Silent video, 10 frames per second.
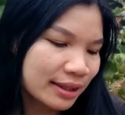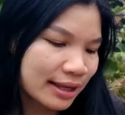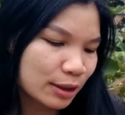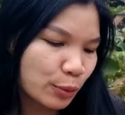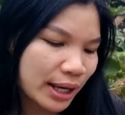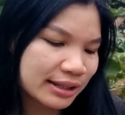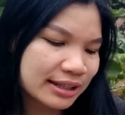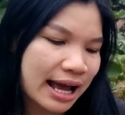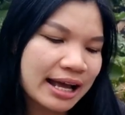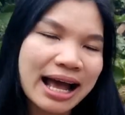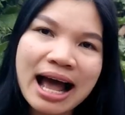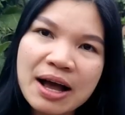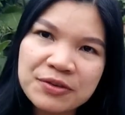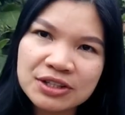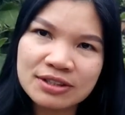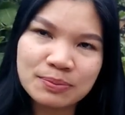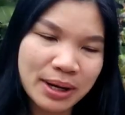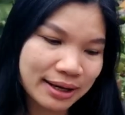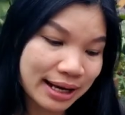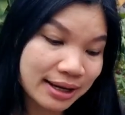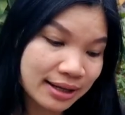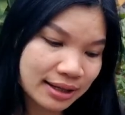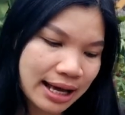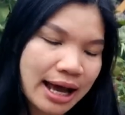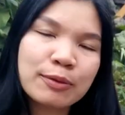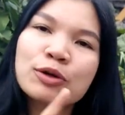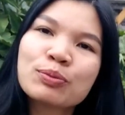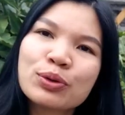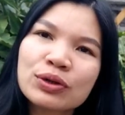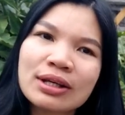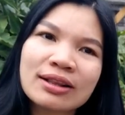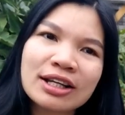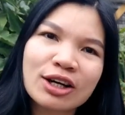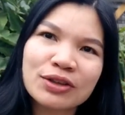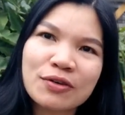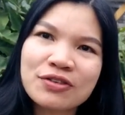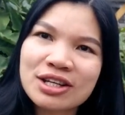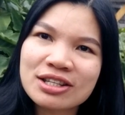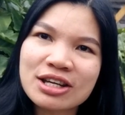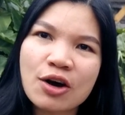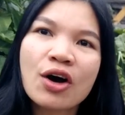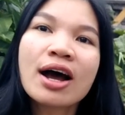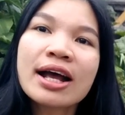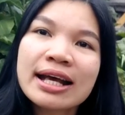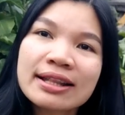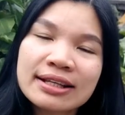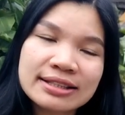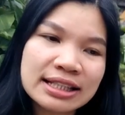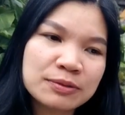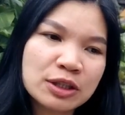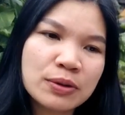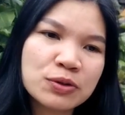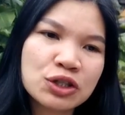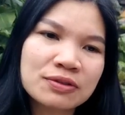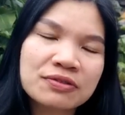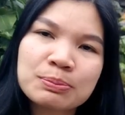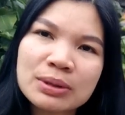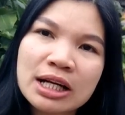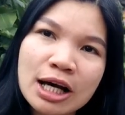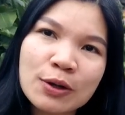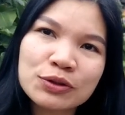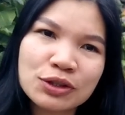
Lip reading: that when I harvested my garlic, I will put the link of the video in this description below.